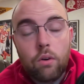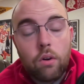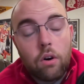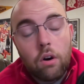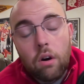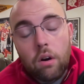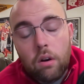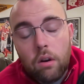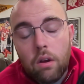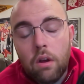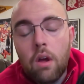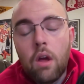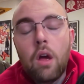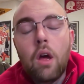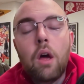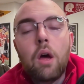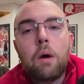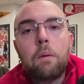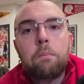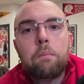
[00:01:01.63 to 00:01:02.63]
Now look,
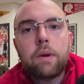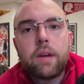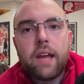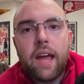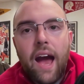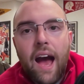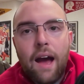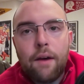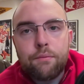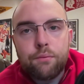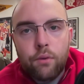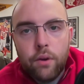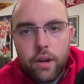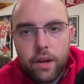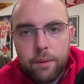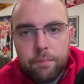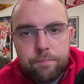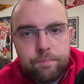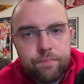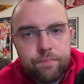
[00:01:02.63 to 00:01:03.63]
McCaffrey,